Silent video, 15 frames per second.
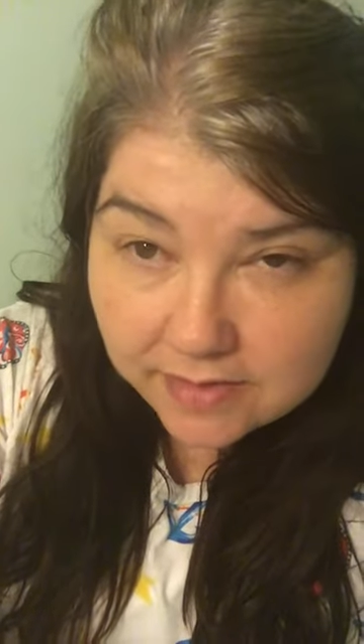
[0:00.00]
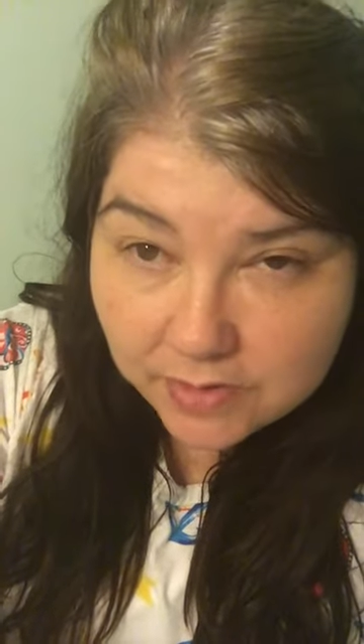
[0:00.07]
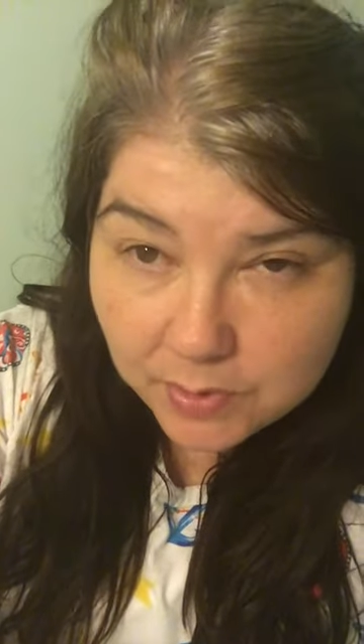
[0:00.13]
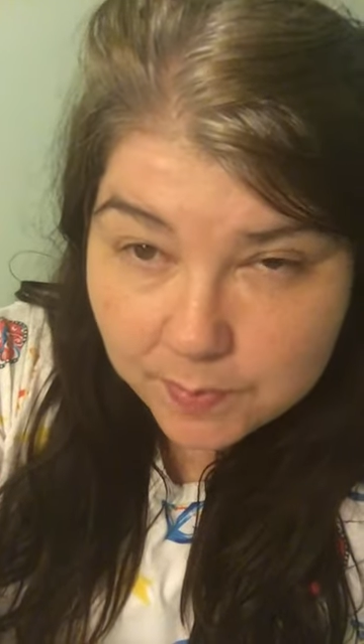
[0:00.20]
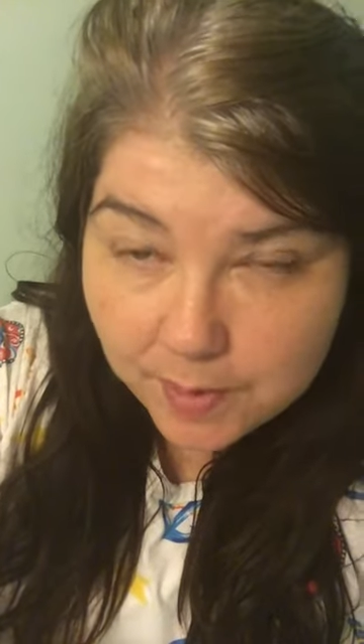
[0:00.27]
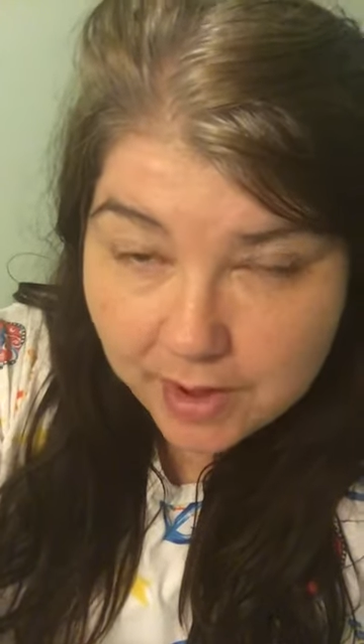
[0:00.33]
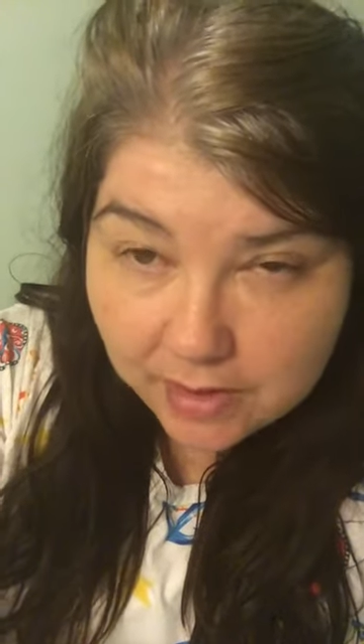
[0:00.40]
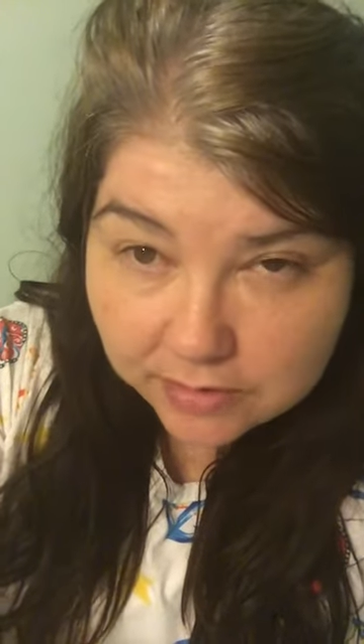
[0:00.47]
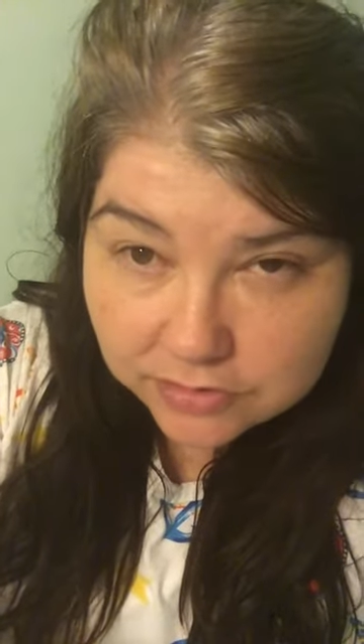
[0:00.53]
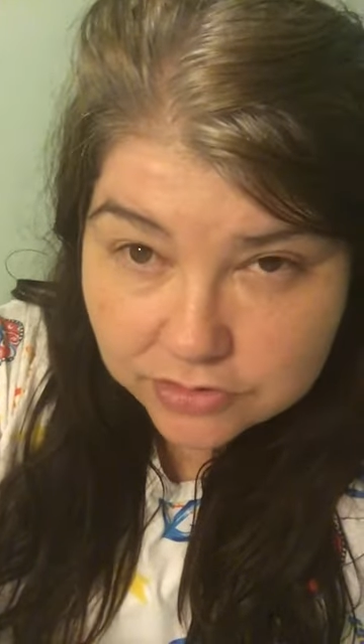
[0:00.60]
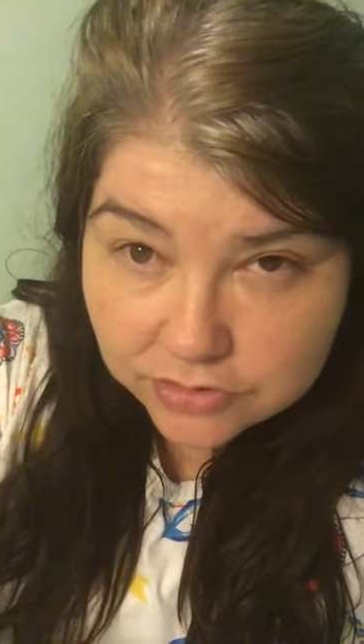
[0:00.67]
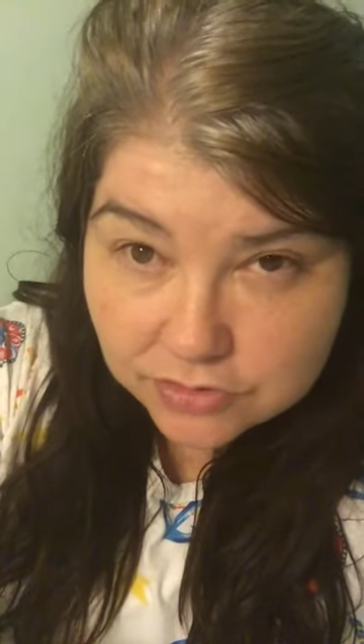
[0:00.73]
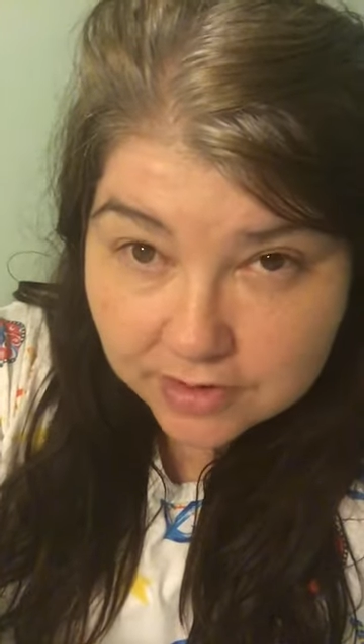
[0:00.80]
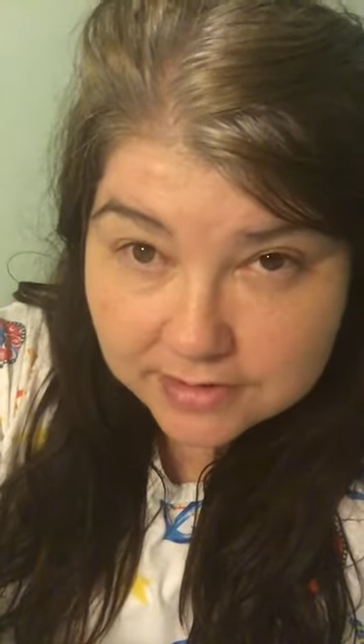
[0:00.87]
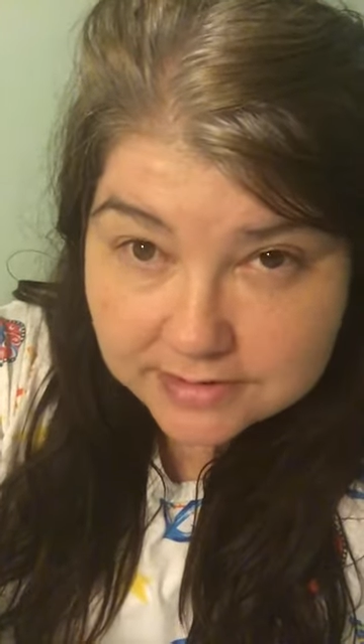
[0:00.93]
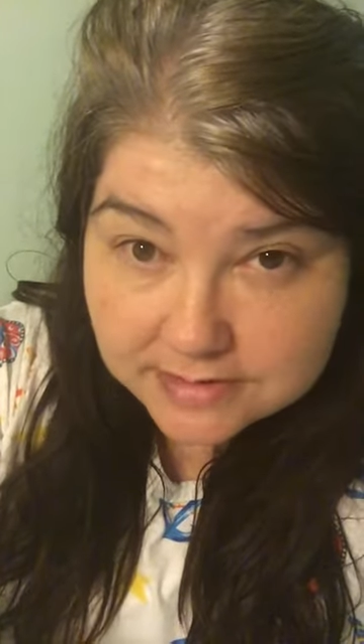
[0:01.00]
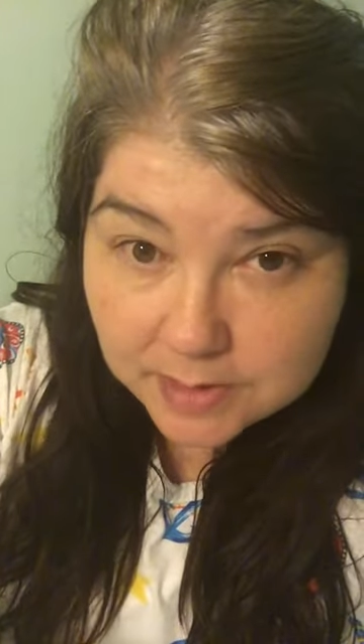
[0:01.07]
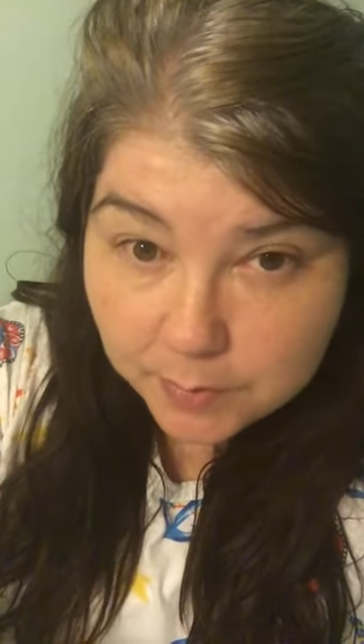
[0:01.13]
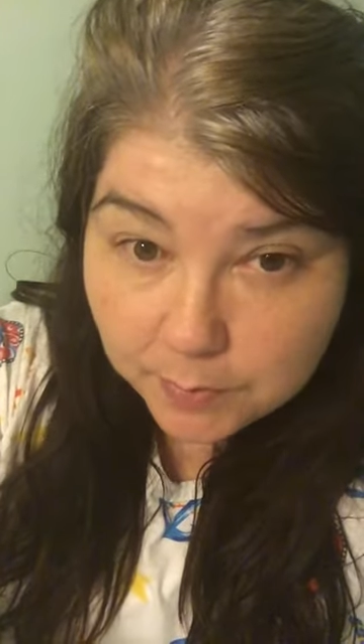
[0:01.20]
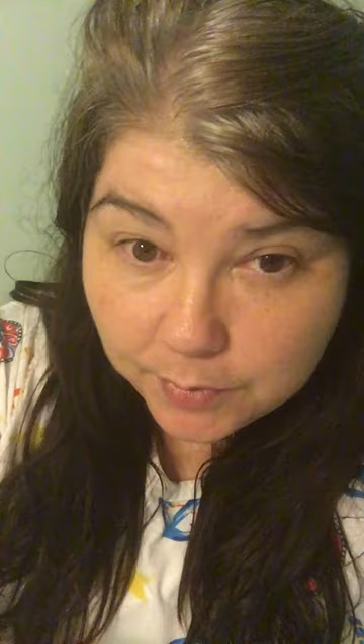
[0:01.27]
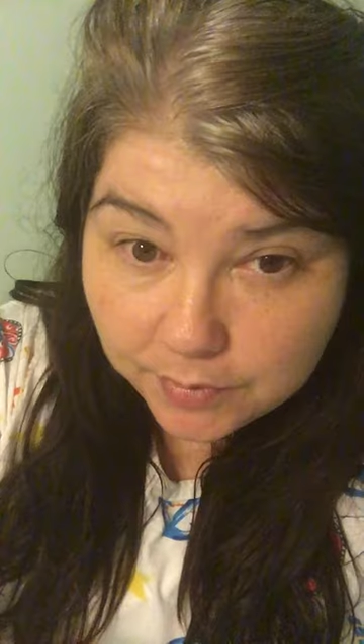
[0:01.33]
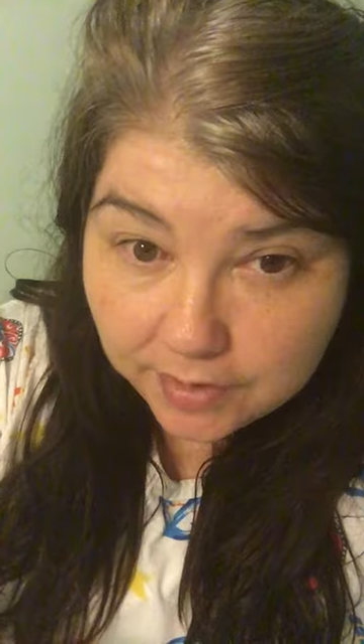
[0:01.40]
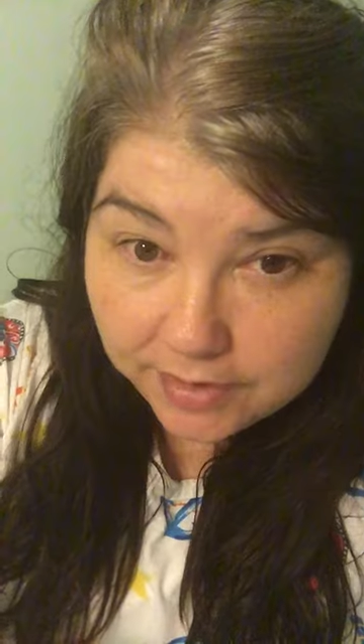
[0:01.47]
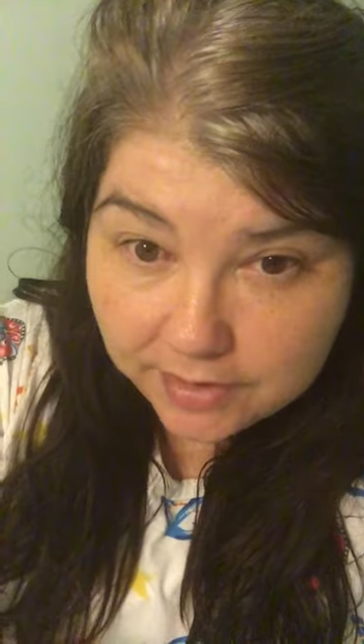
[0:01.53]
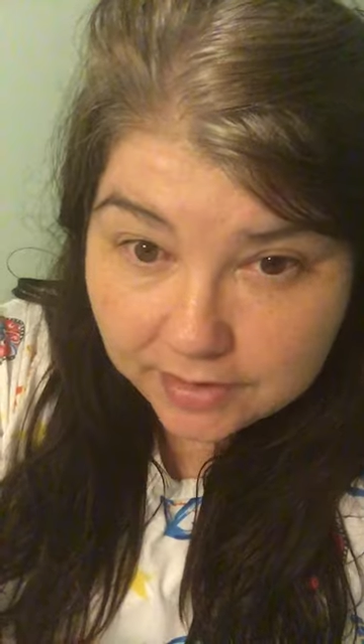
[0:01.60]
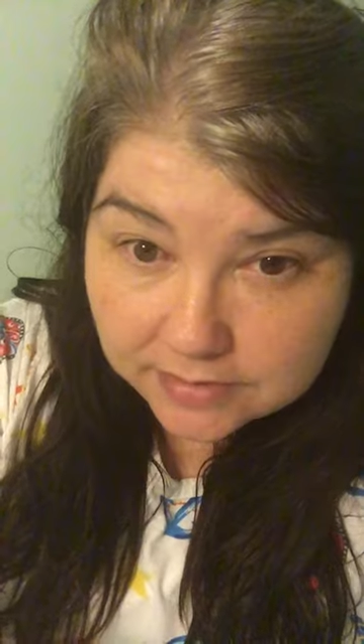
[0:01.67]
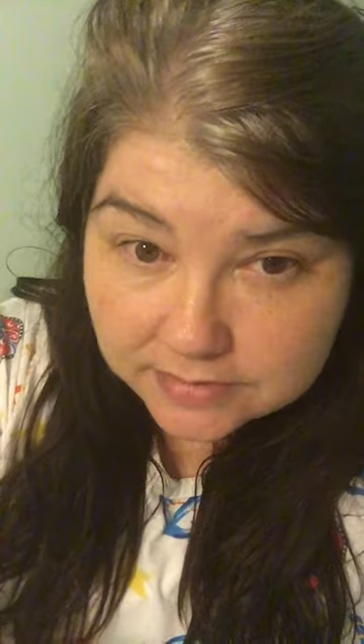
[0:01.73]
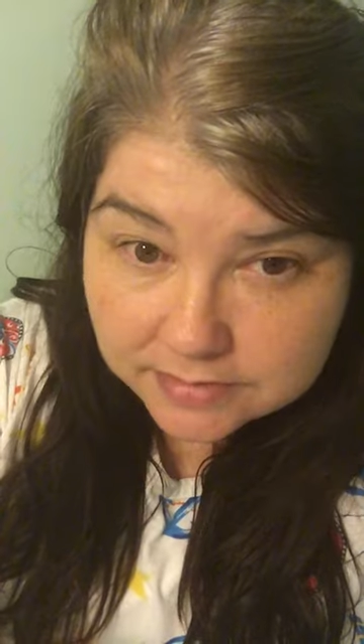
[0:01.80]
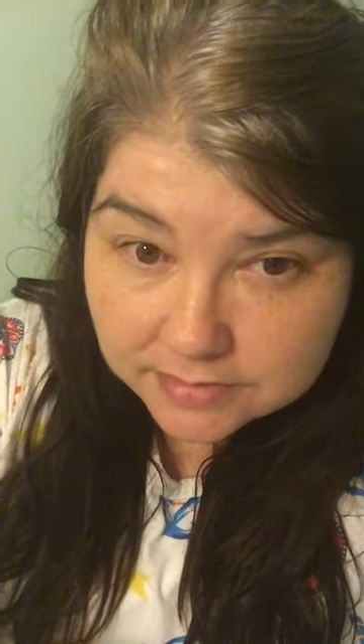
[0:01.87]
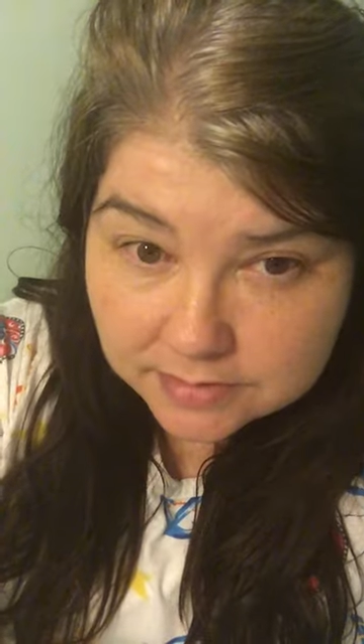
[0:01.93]
in their power to try to separate
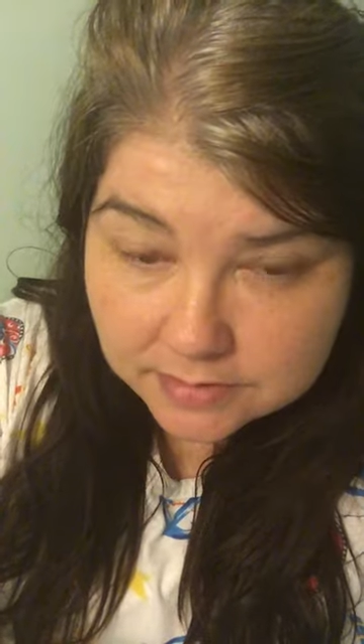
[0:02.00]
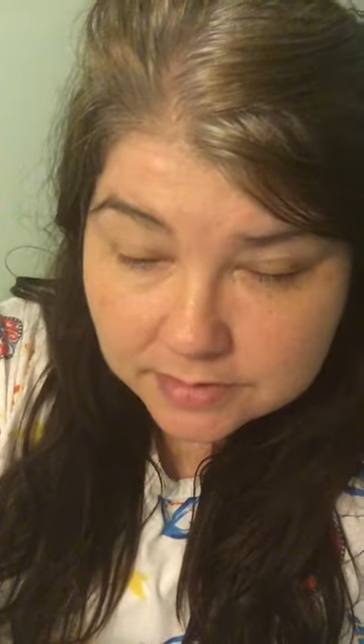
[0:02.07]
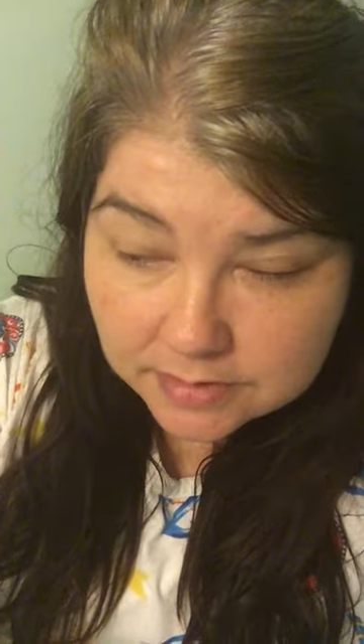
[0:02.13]
us.